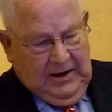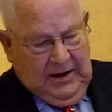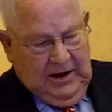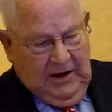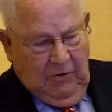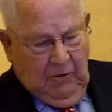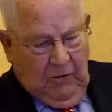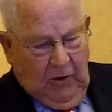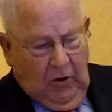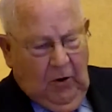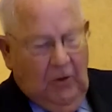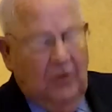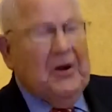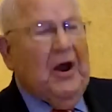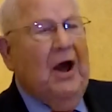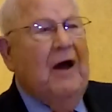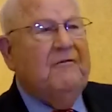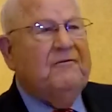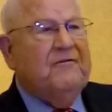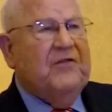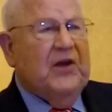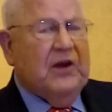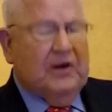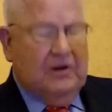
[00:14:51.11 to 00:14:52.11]
He rolled
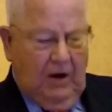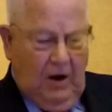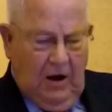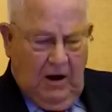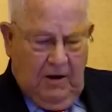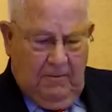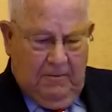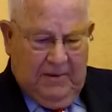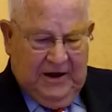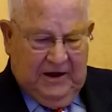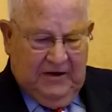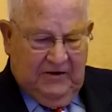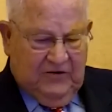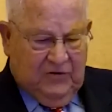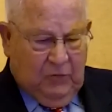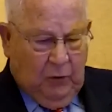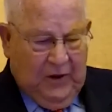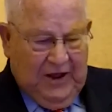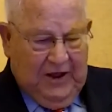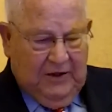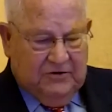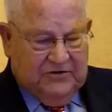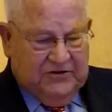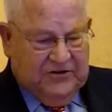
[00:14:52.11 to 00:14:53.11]
off the curb in
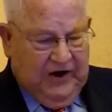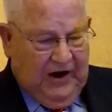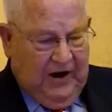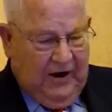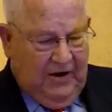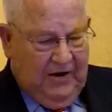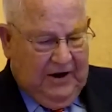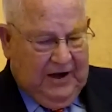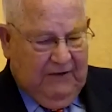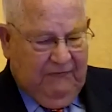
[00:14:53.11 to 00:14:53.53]
his wheelchair